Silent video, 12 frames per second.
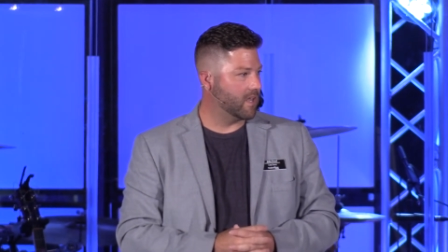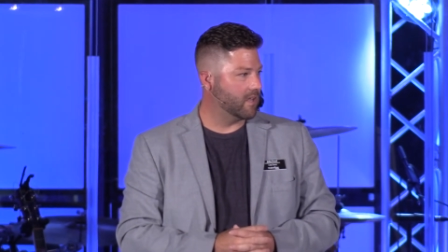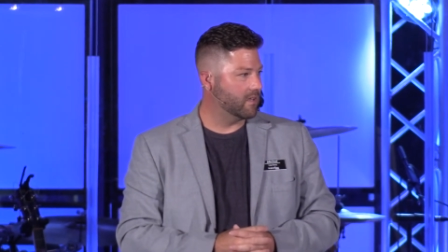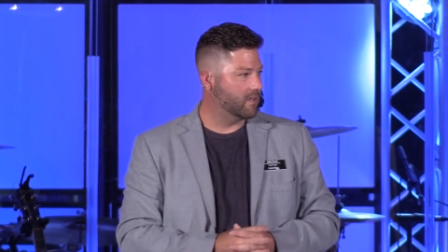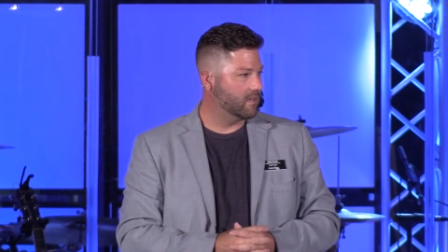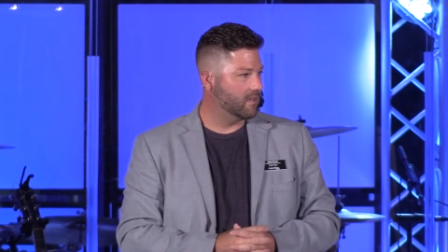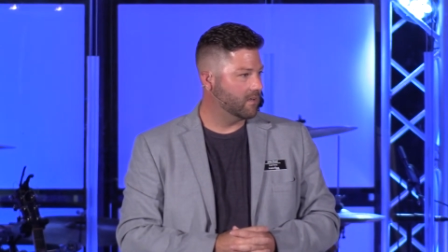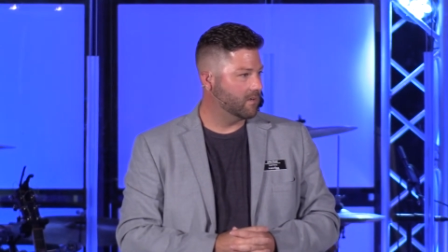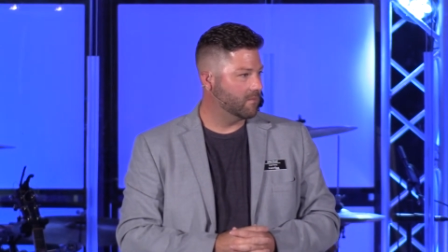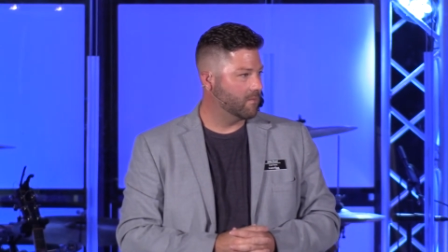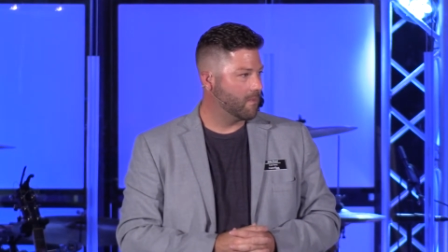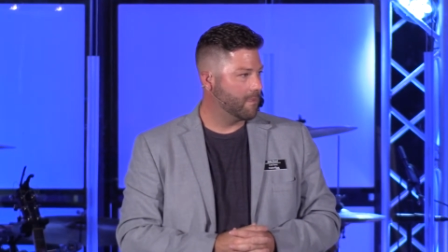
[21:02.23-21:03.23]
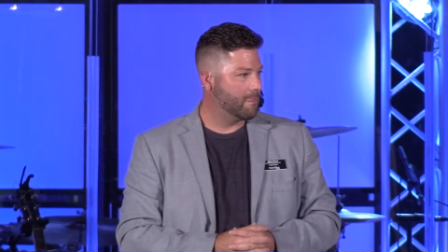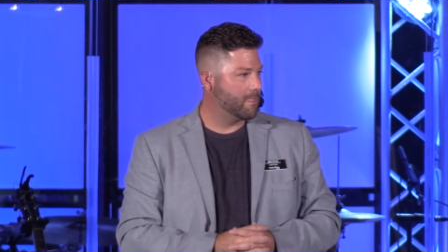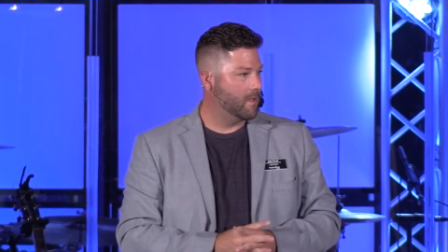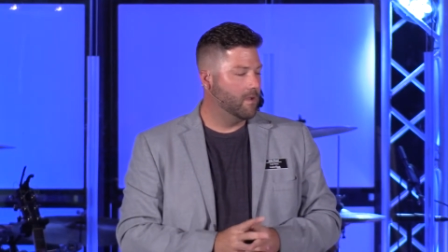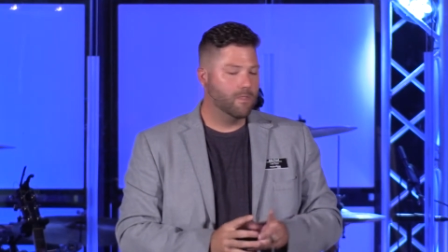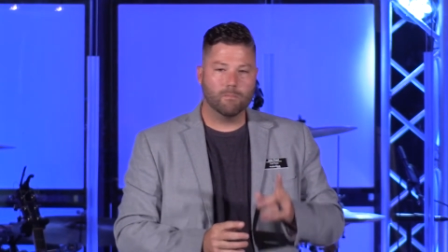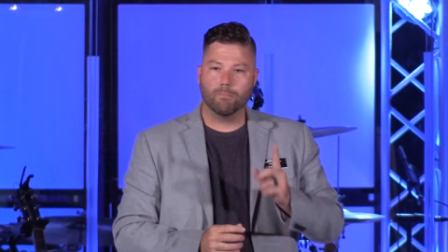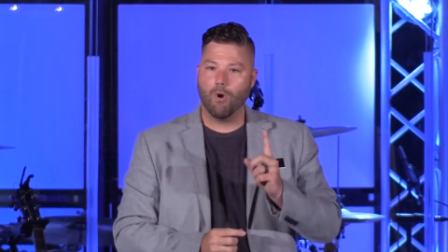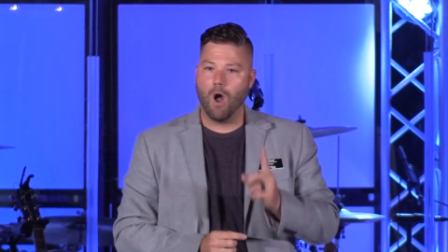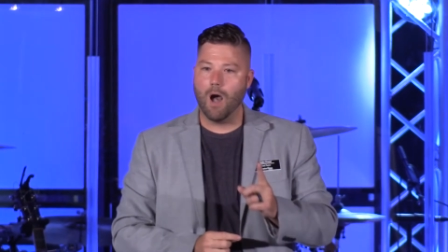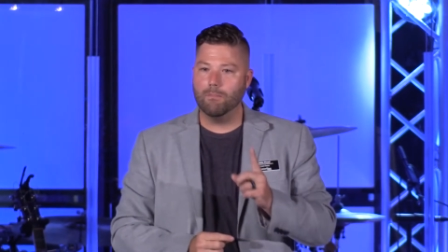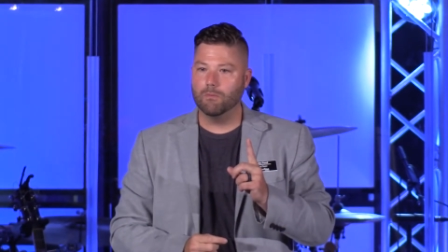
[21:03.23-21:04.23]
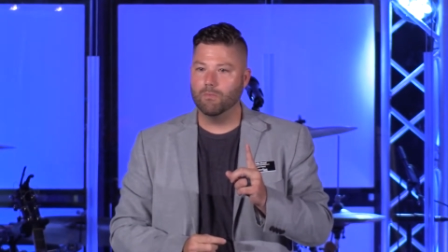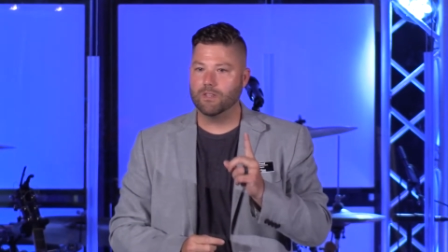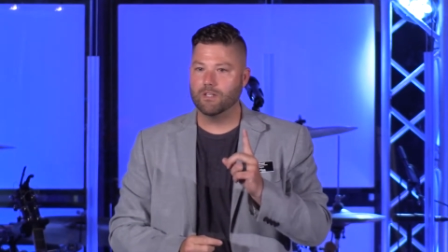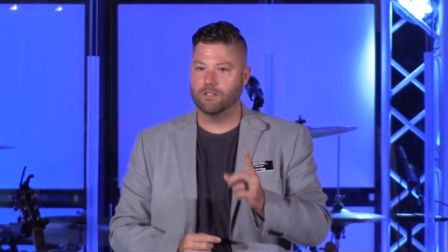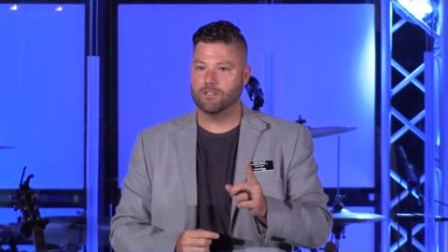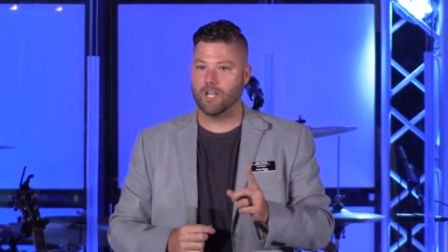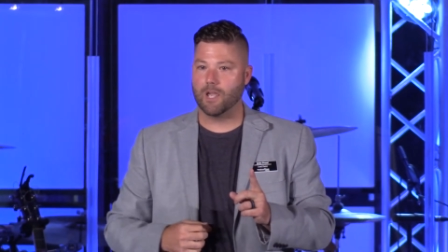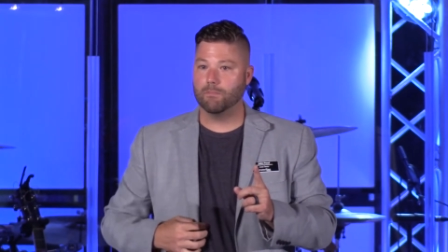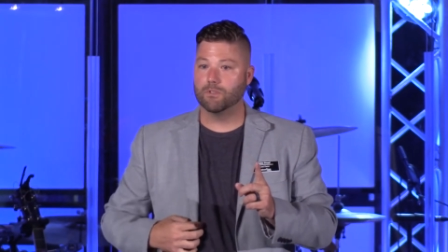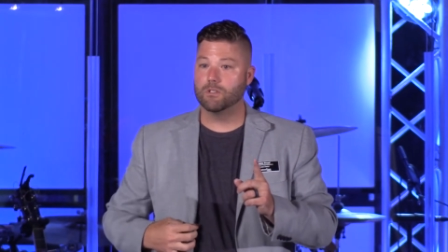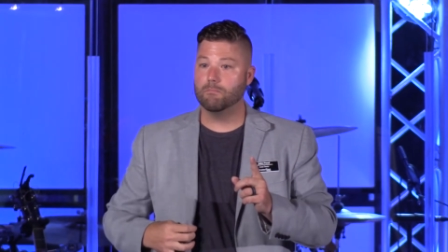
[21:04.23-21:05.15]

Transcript: say. The problem with the disciples,